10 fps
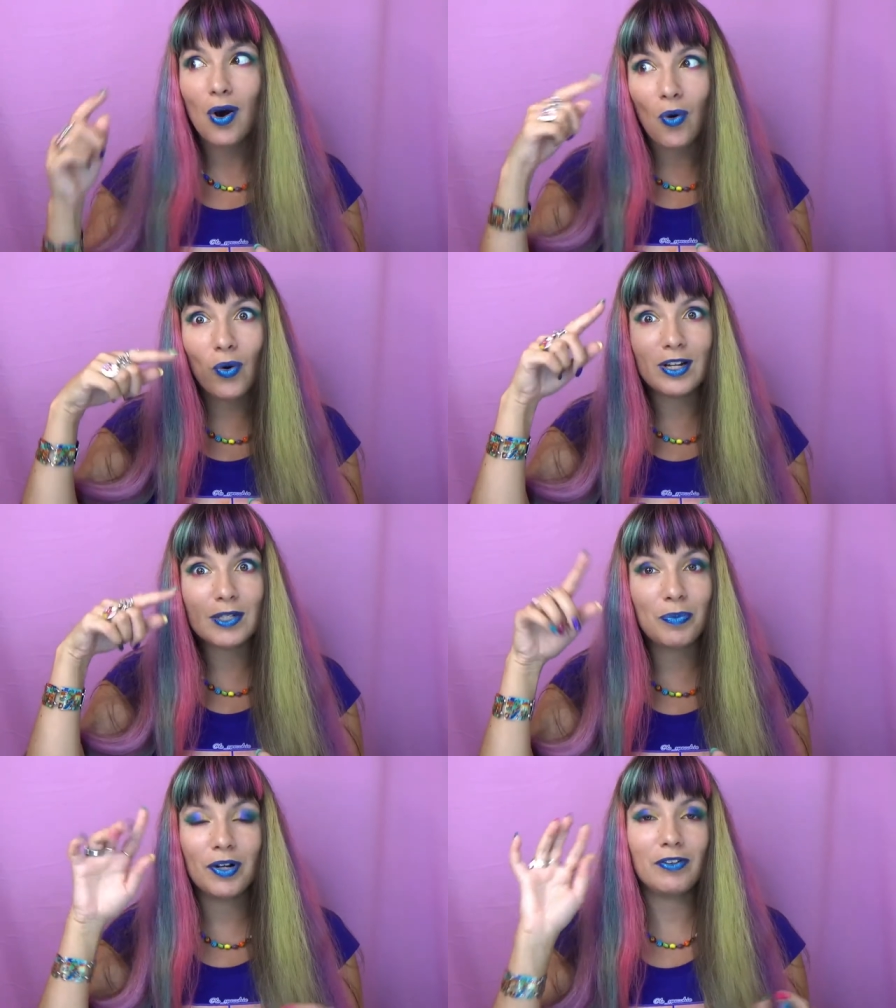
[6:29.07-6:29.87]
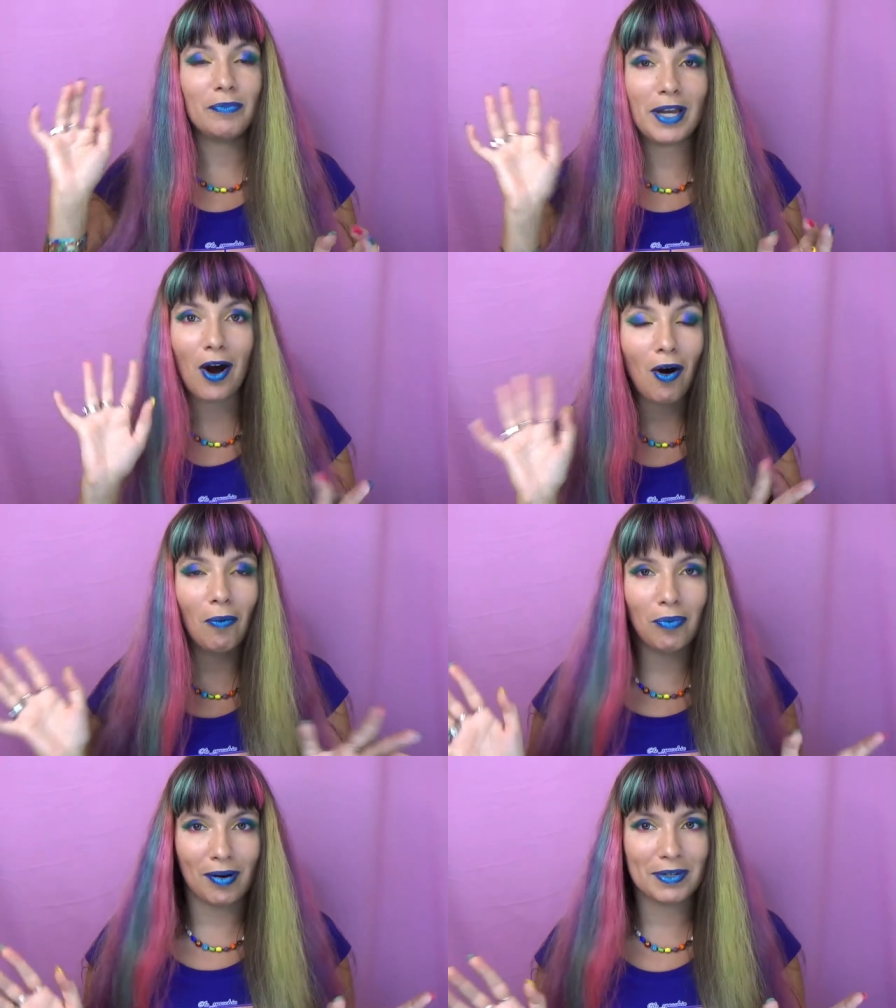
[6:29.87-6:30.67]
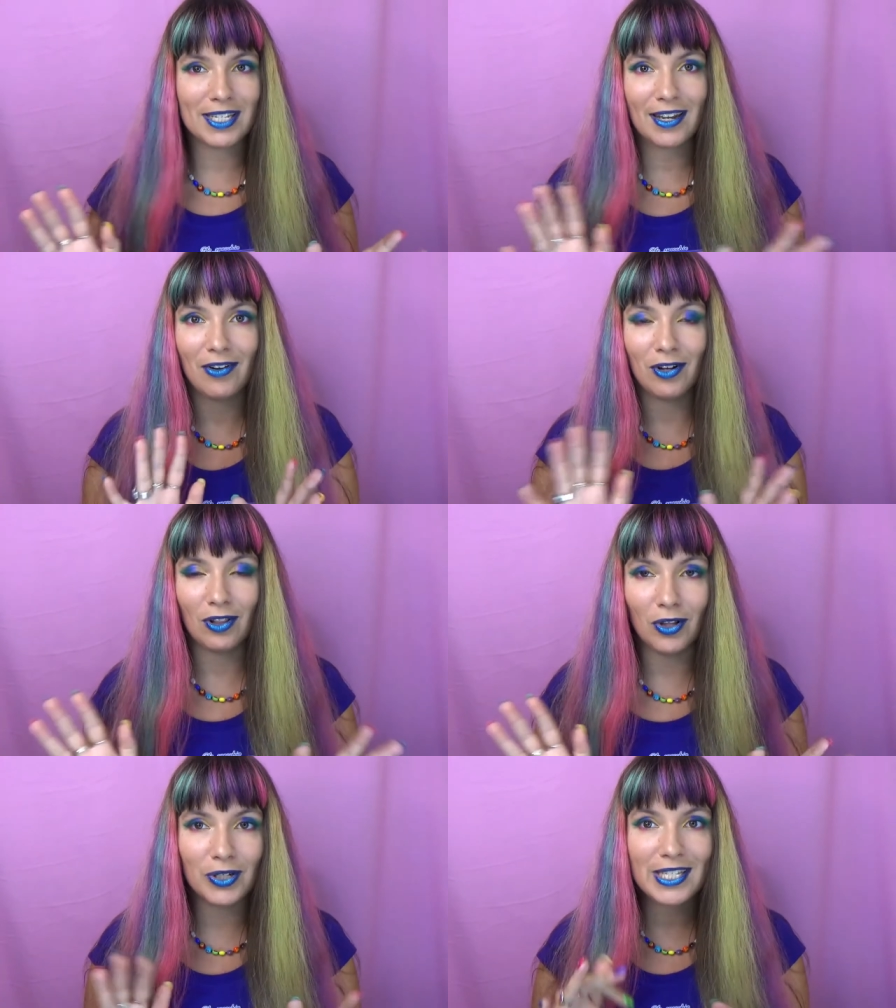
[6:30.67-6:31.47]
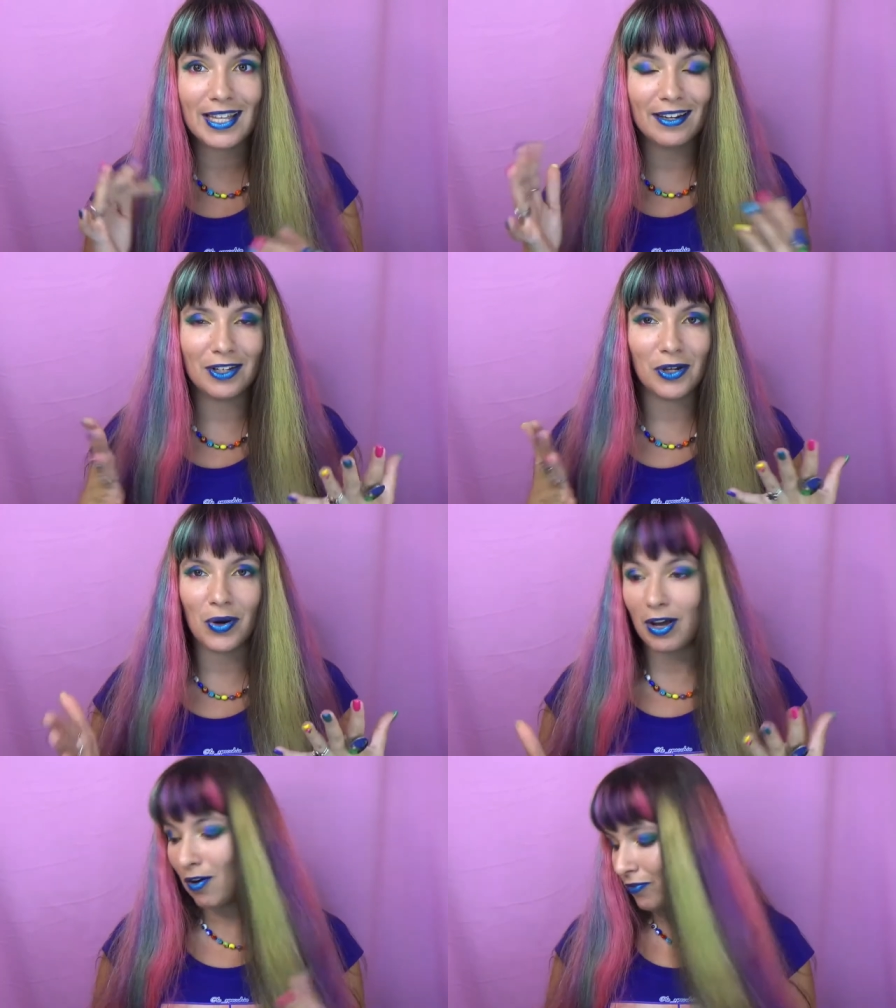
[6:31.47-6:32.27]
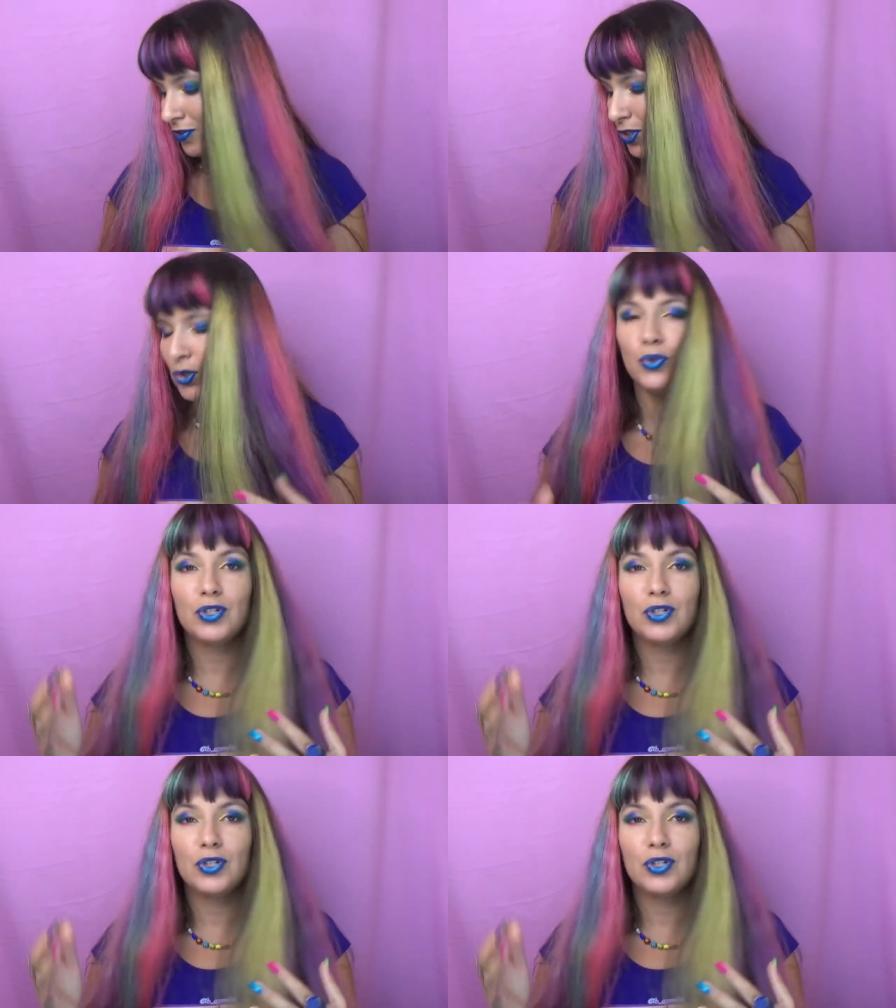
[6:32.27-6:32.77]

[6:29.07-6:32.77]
or as part of my ombre mascara looks that, you know, I often do.